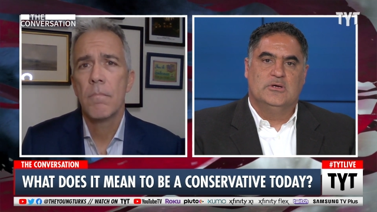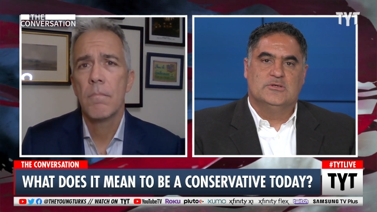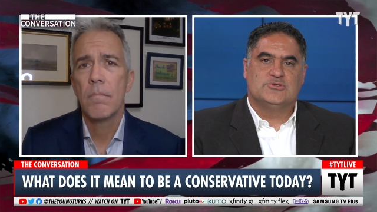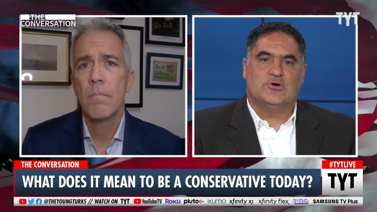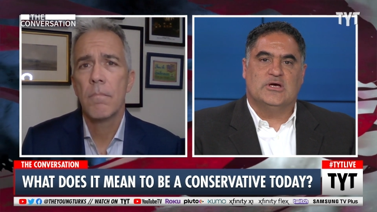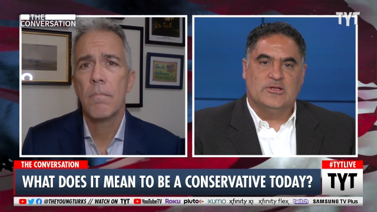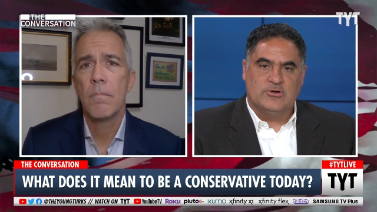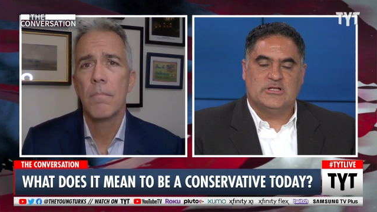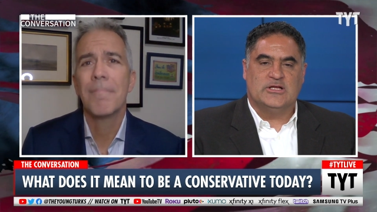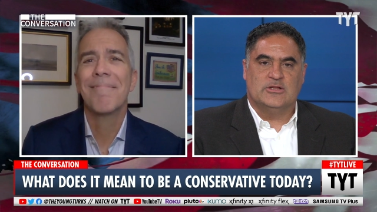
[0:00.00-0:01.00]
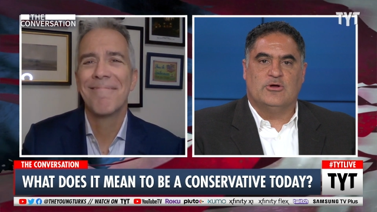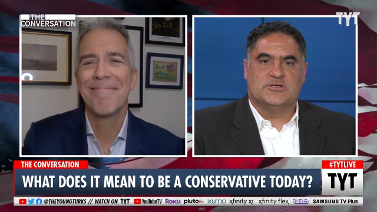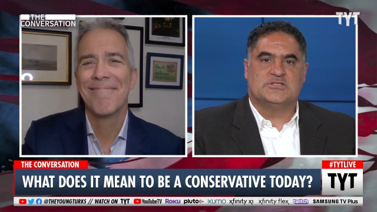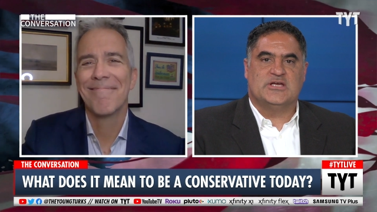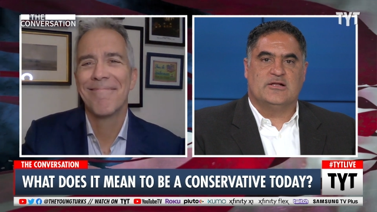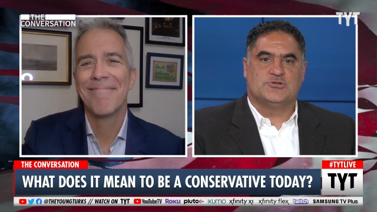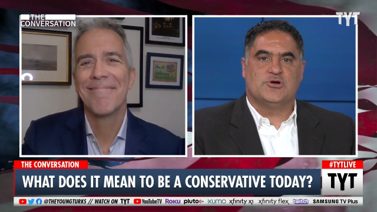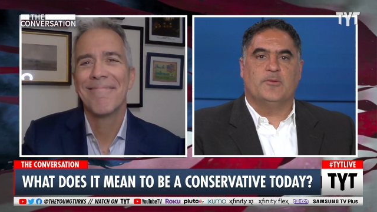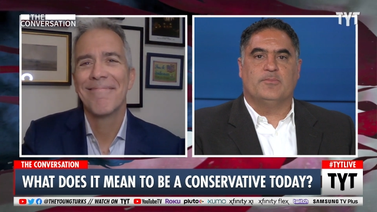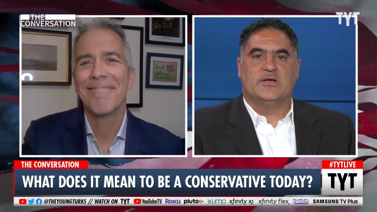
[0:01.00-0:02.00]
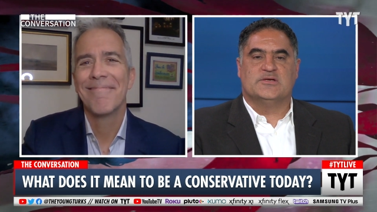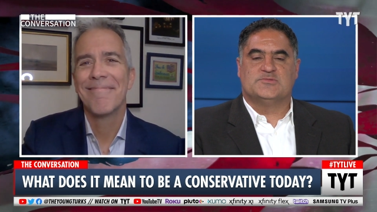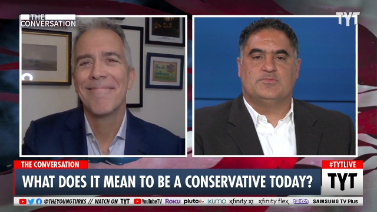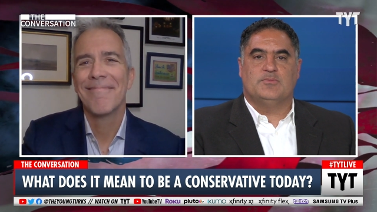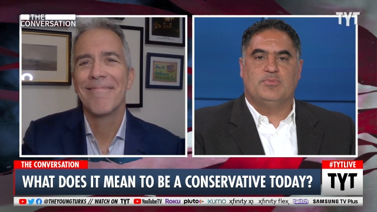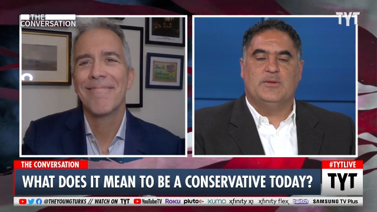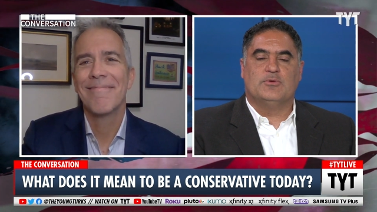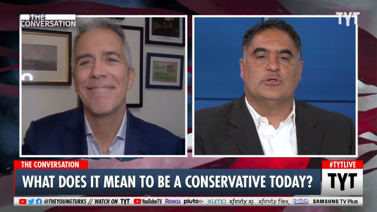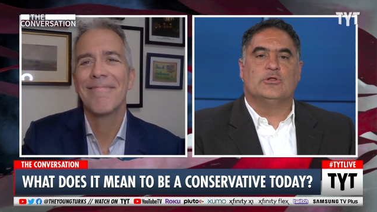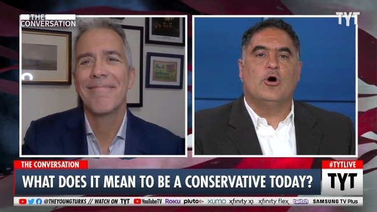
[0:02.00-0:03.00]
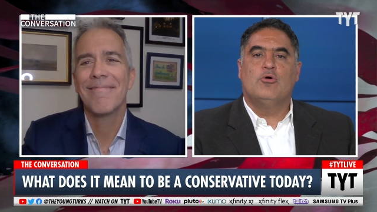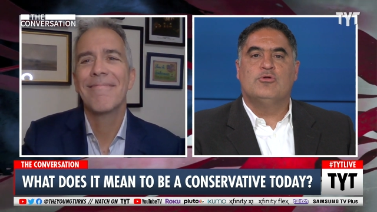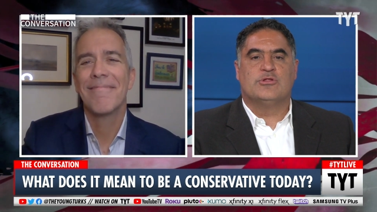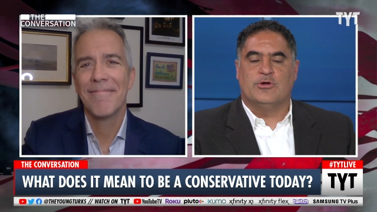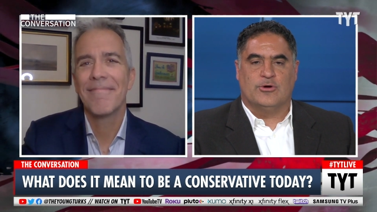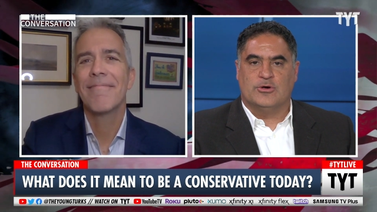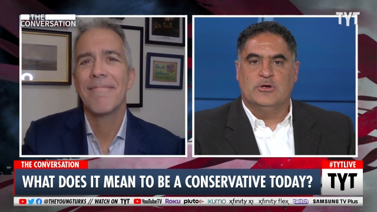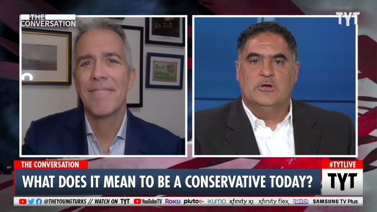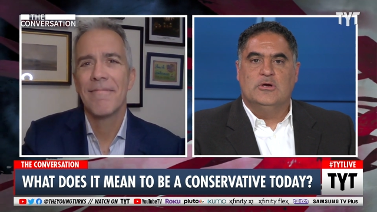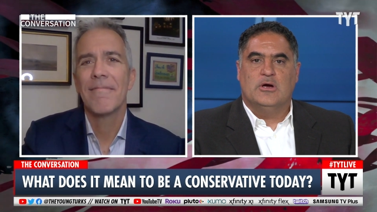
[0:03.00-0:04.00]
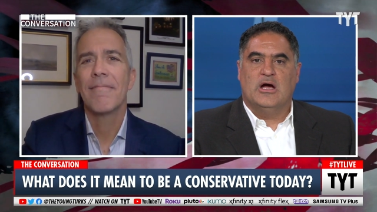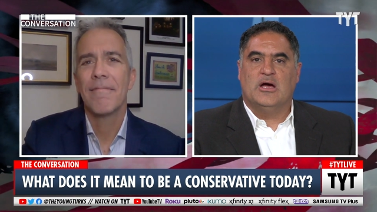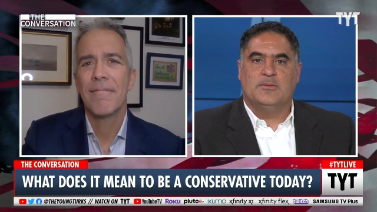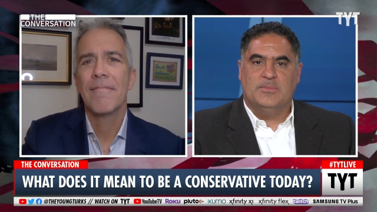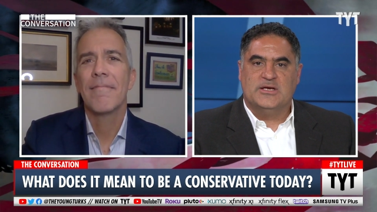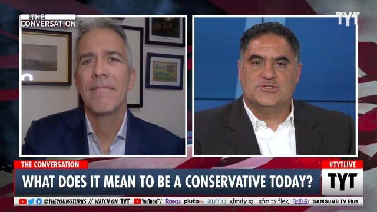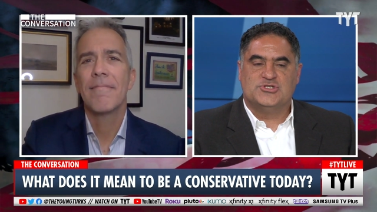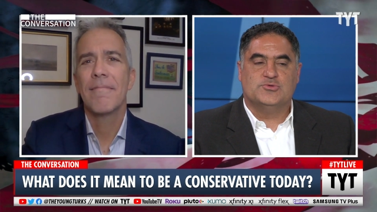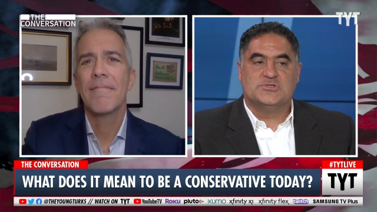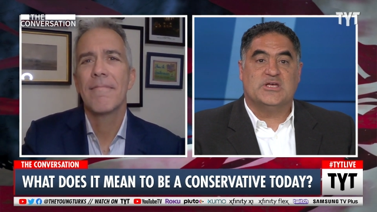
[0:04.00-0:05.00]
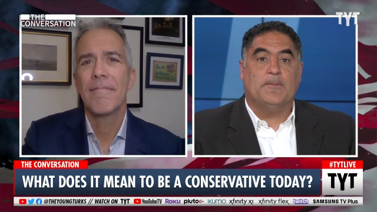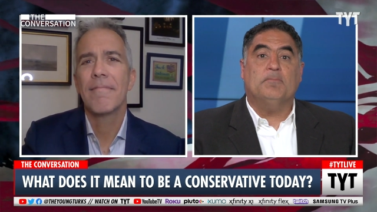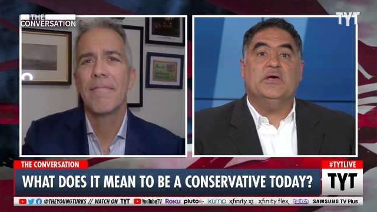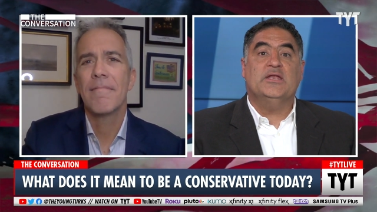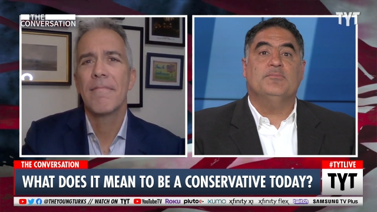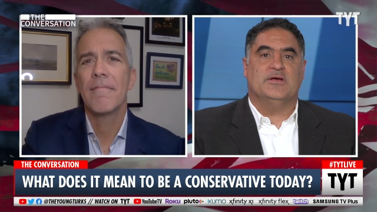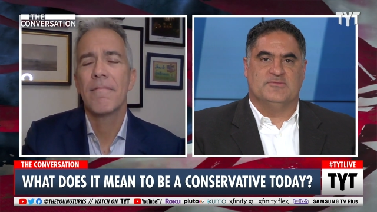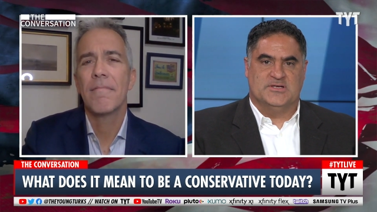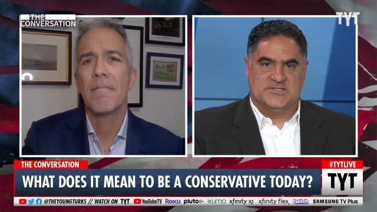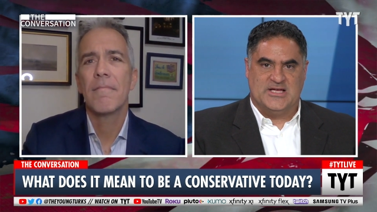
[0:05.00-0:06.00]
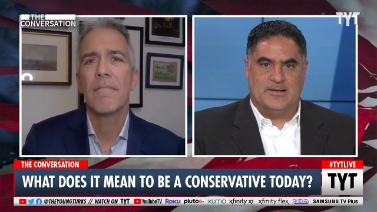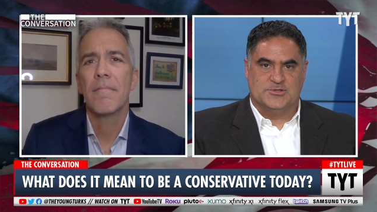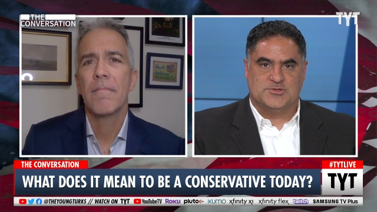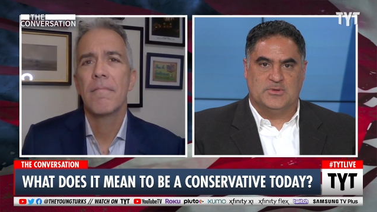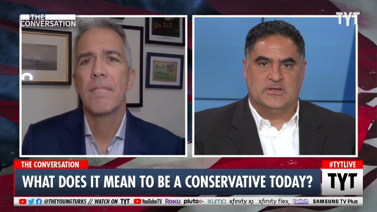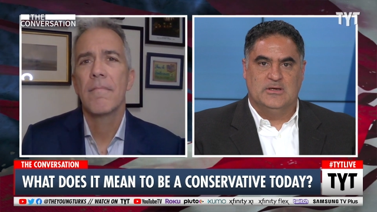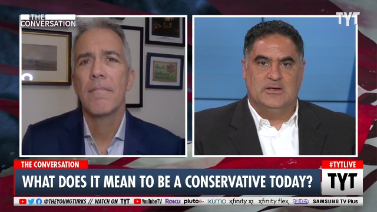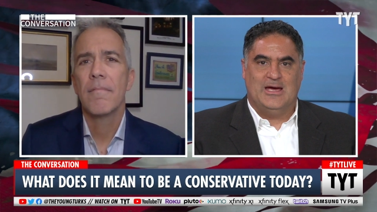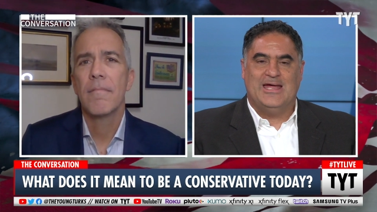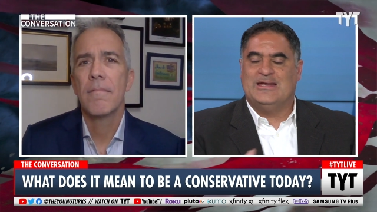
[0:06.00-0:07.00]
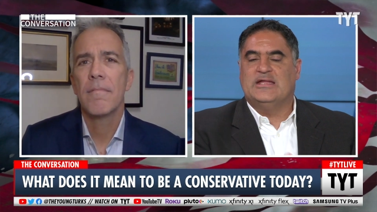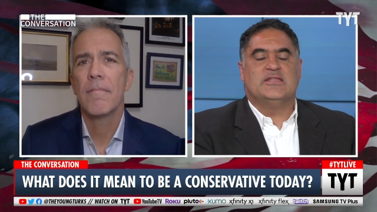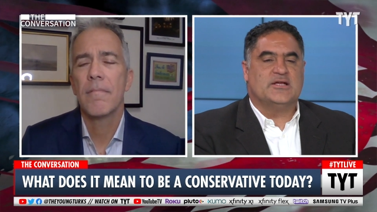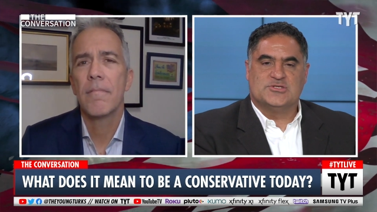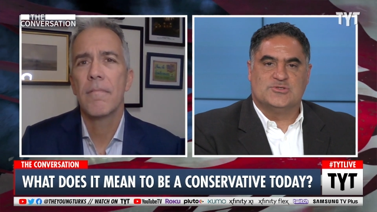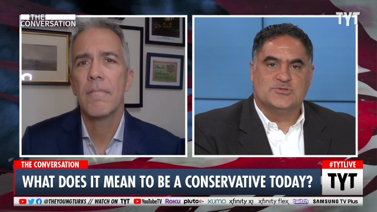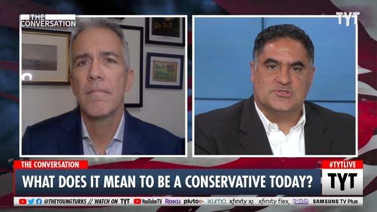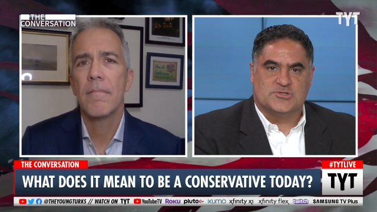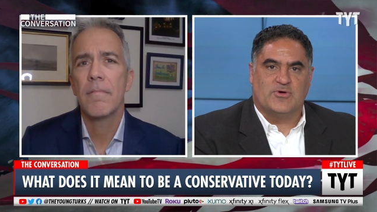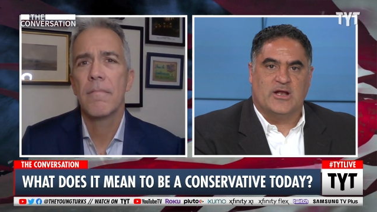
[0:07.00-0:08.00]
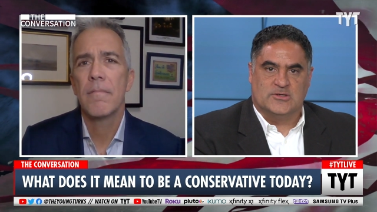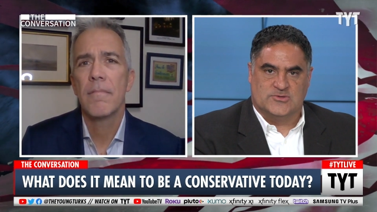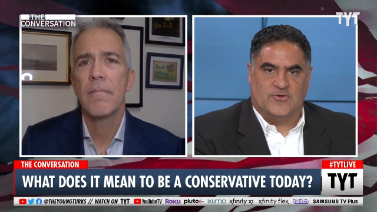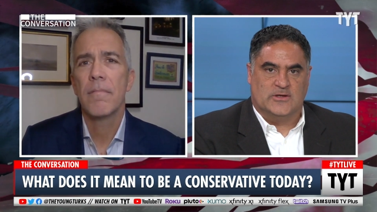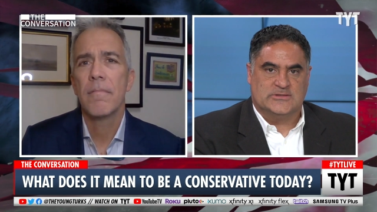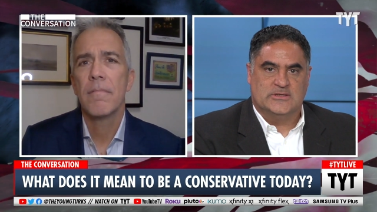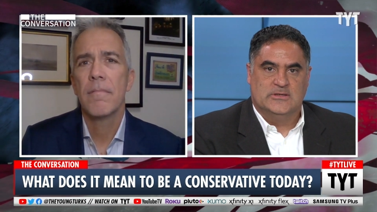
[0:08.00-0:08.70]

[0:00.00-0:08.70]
Speaker 1: So Hillary Clinton lost to Donald Trump because people loathed her uh, because she was the epitome of the establishment and they think it's Susan Sarandon's fault.